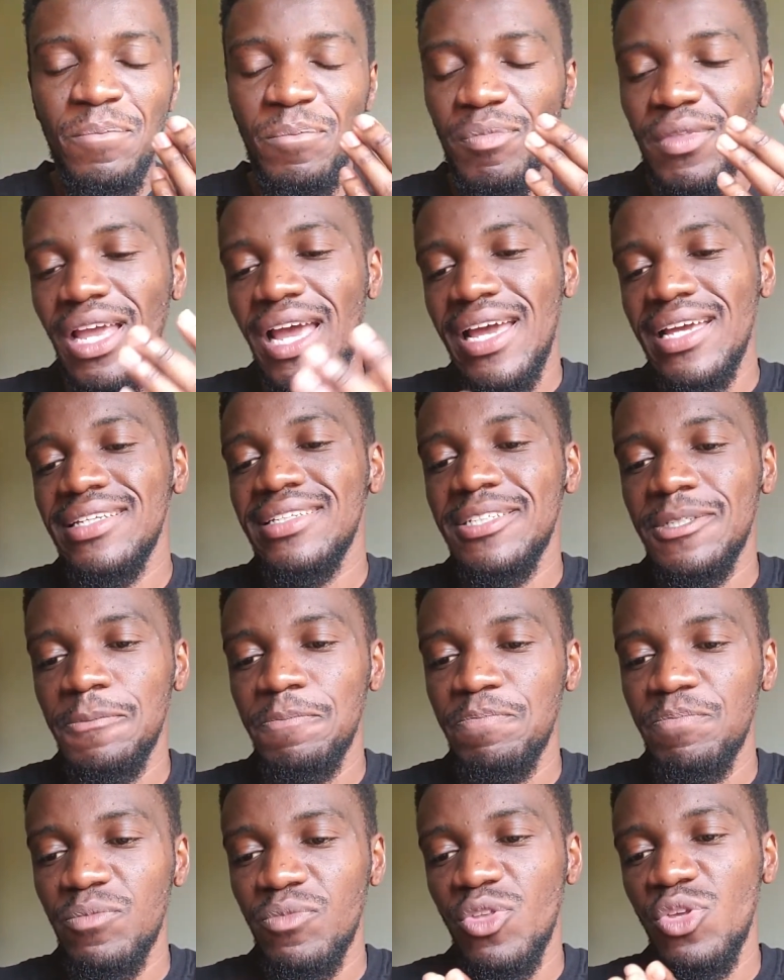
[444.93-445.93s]
guys,
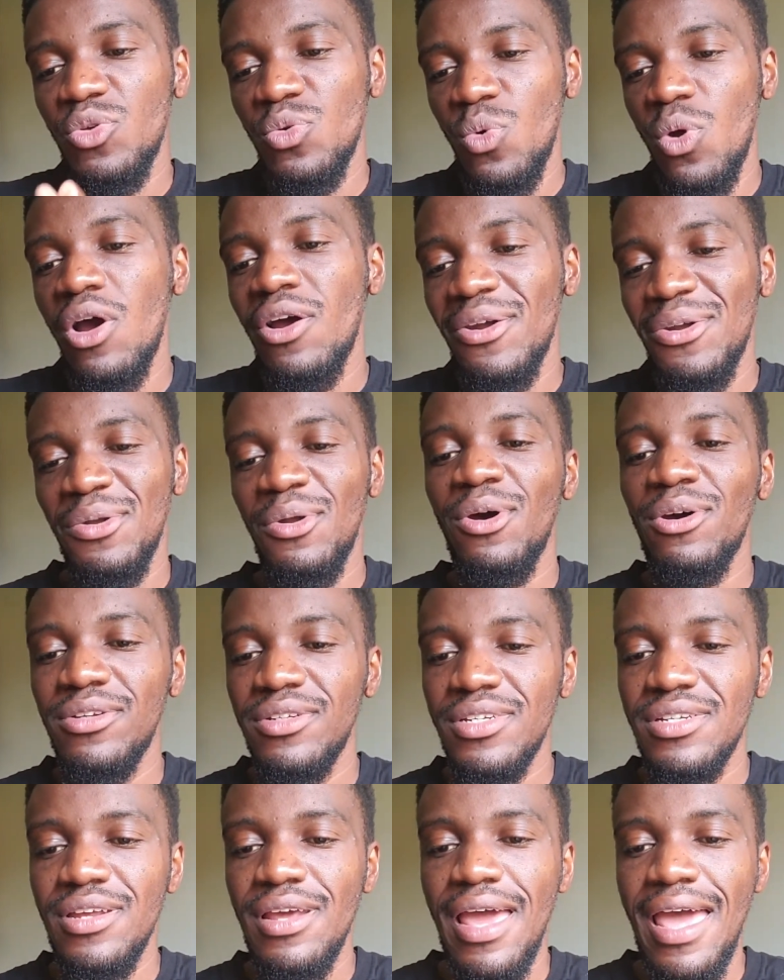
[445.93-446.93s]
you are
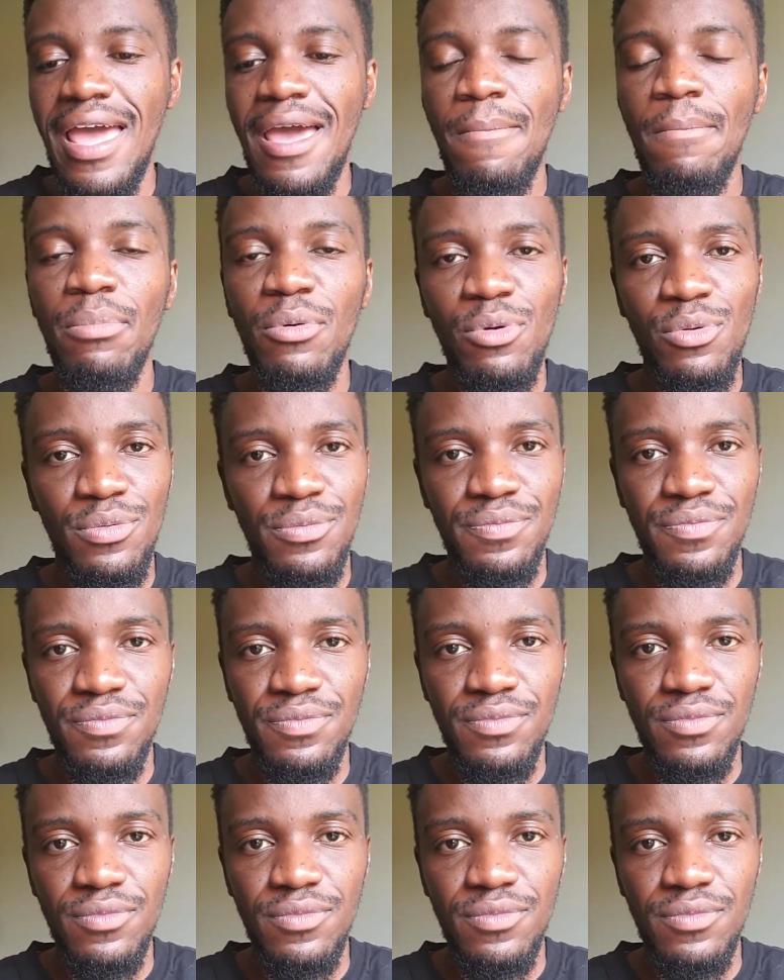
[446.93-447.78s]
not Apple.